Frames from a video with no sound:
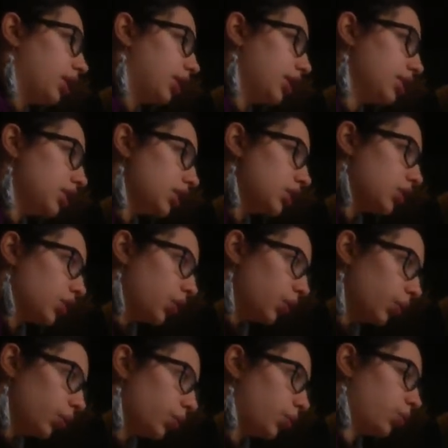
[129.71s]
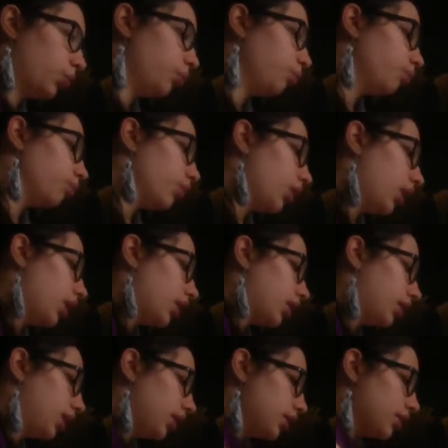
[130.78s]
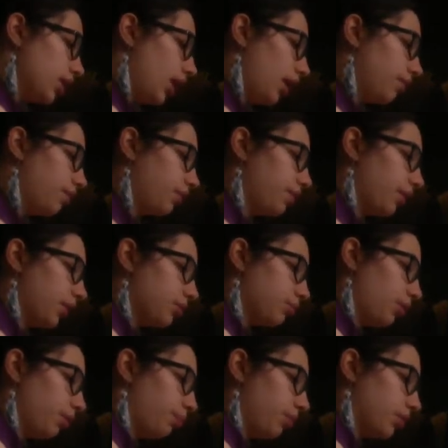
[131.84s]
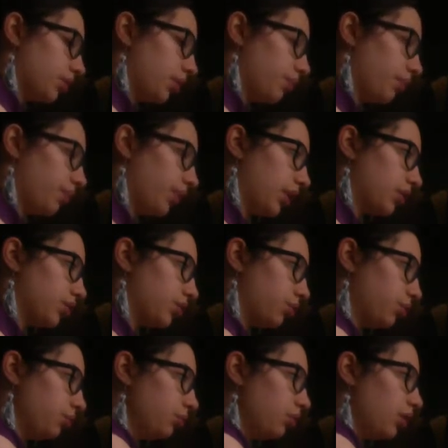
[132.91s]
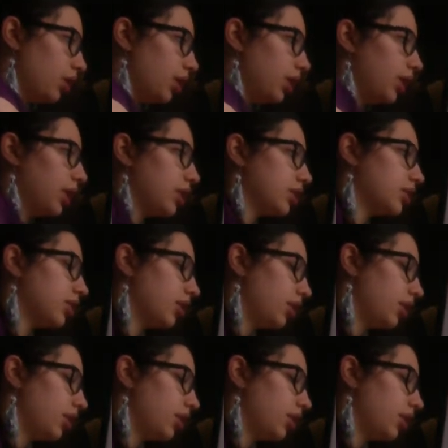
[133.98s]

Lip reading: This is due to this f of x1 plus f of x2 is